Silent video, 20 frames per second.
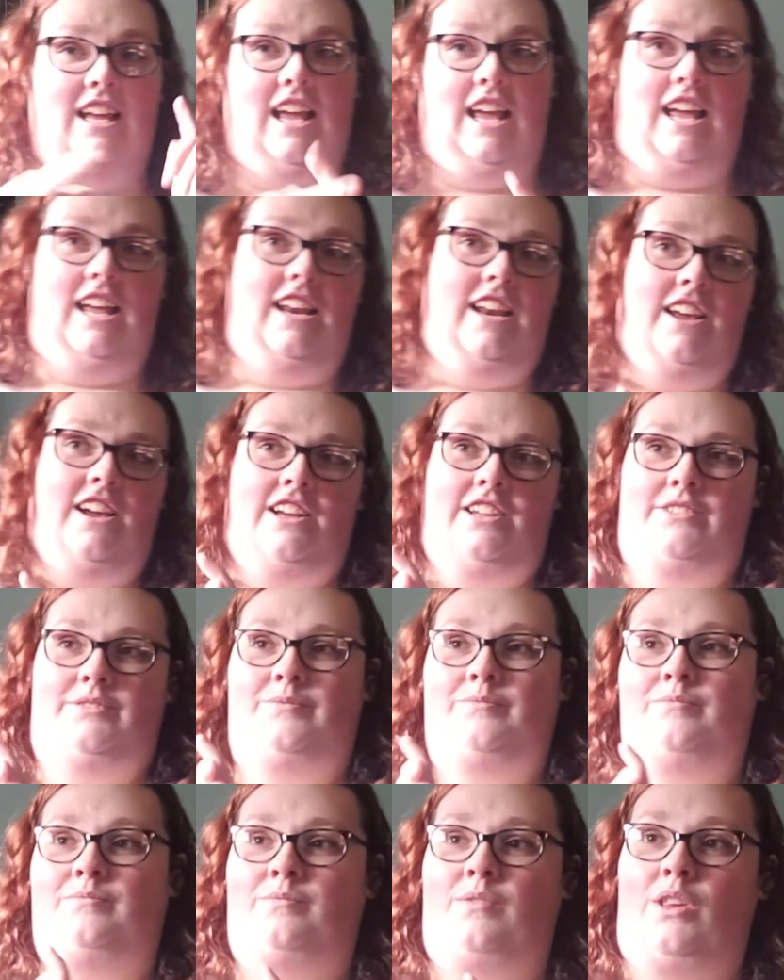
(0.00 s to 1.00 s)

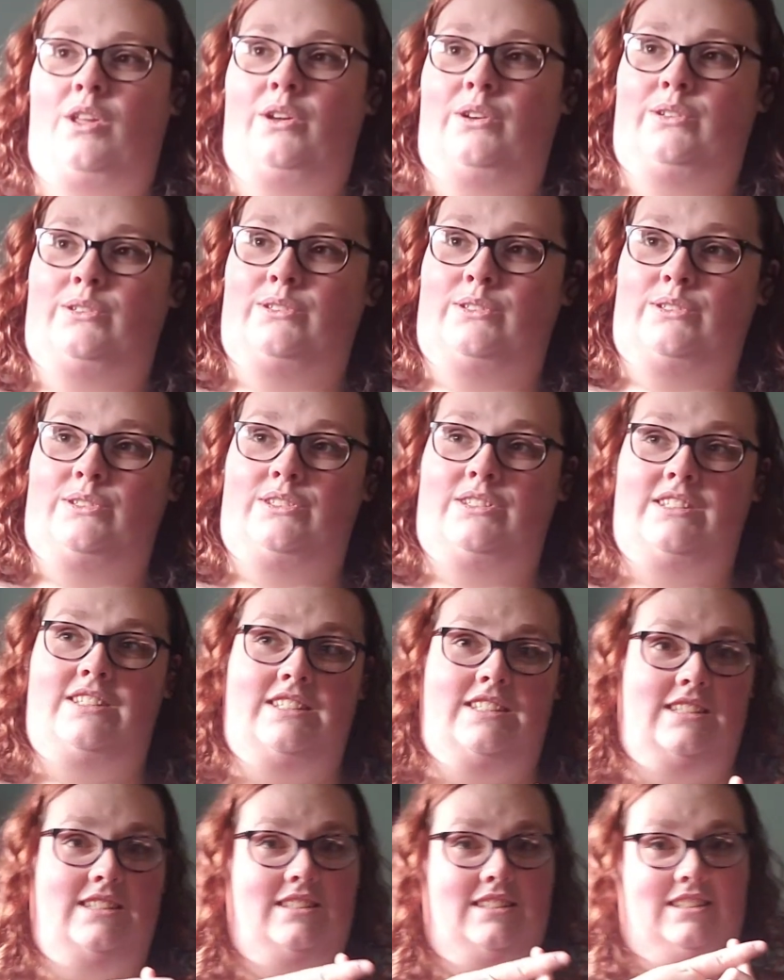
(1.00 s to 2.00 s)
Aedion, who's
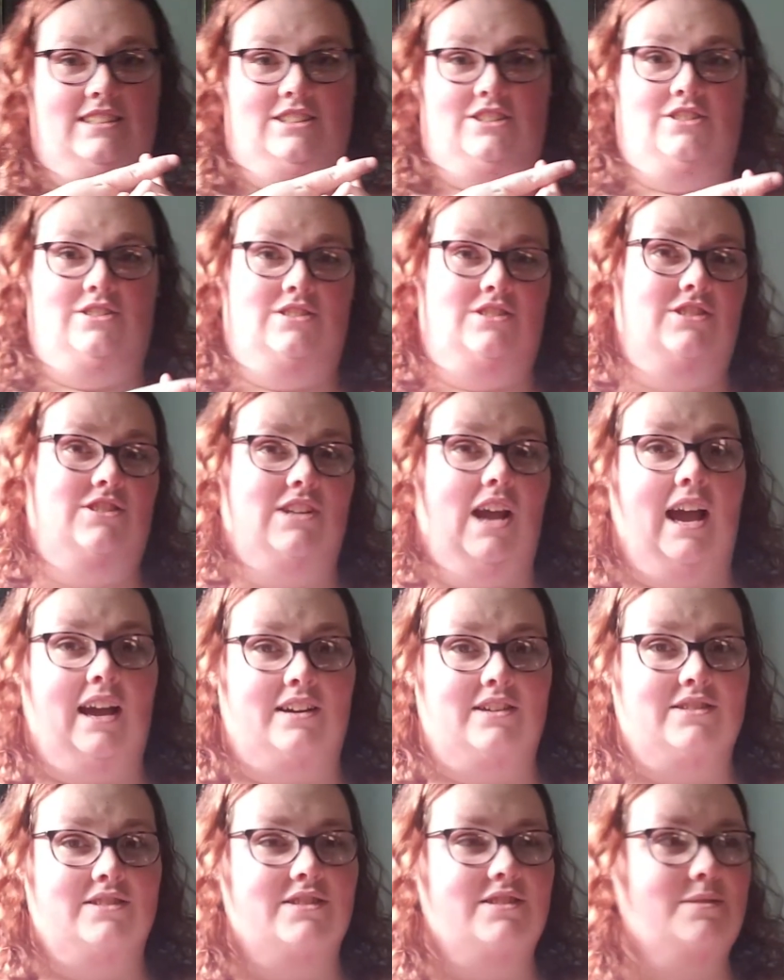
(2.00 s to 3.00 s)
in
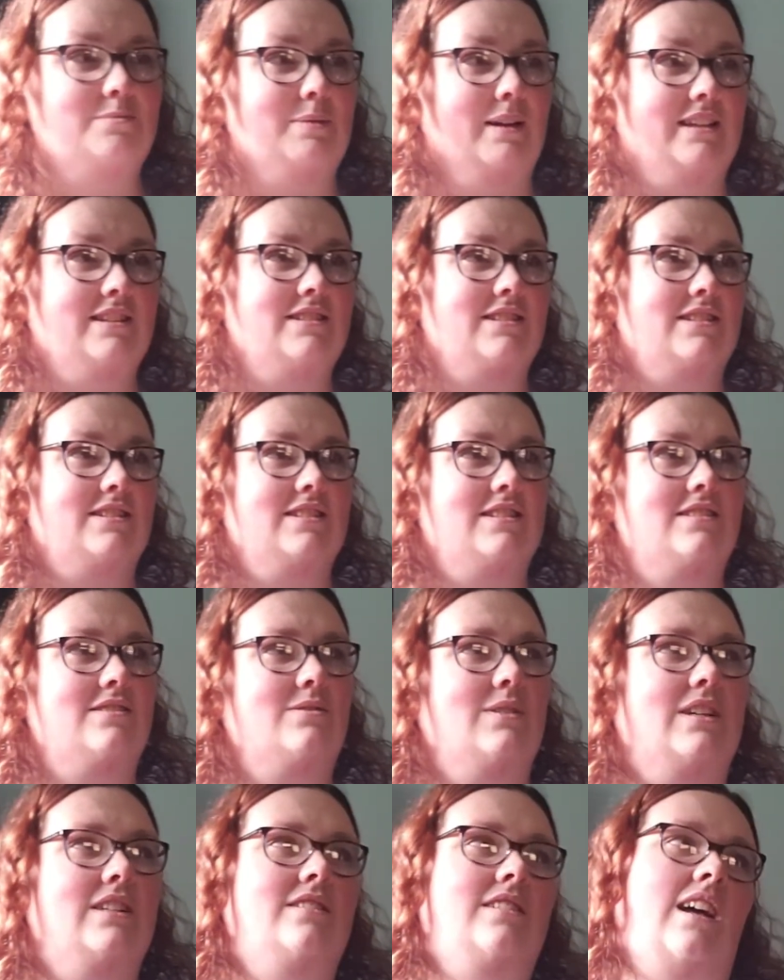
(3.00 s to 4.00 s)
shackles, basically.
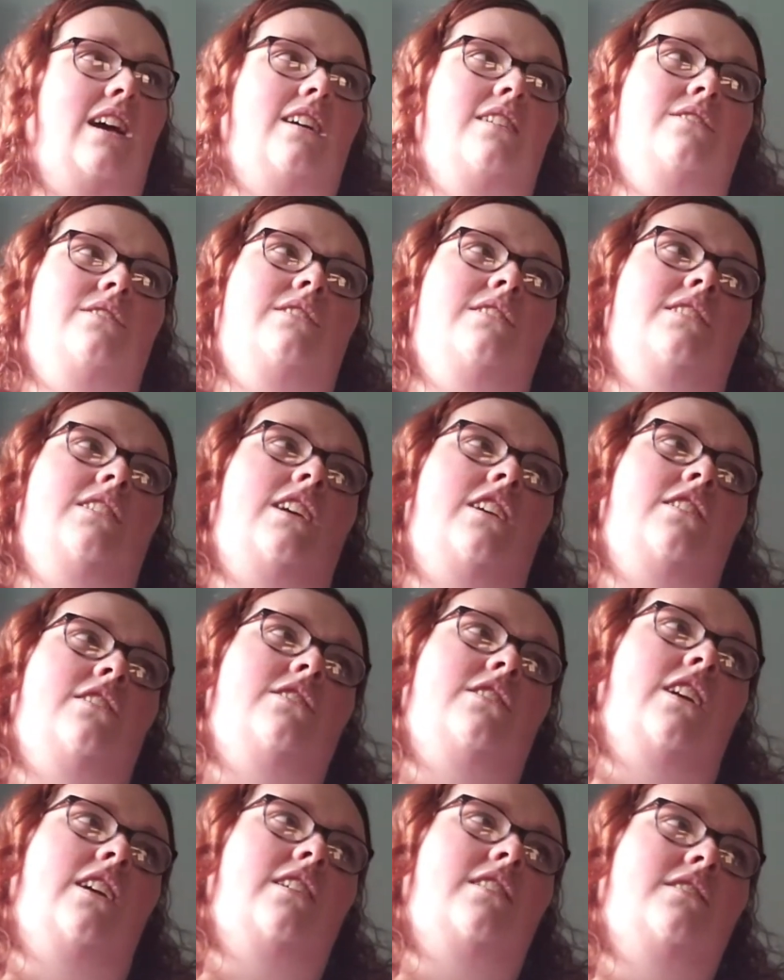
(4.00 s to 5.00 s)
Well, not in
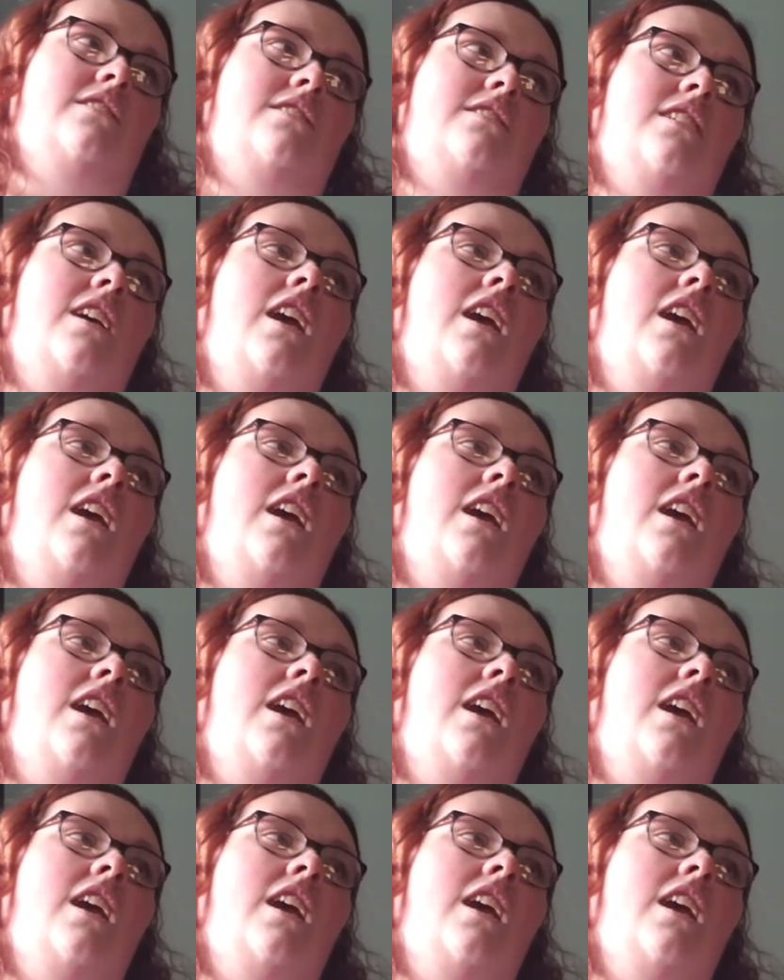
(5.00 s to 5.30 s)
shackles.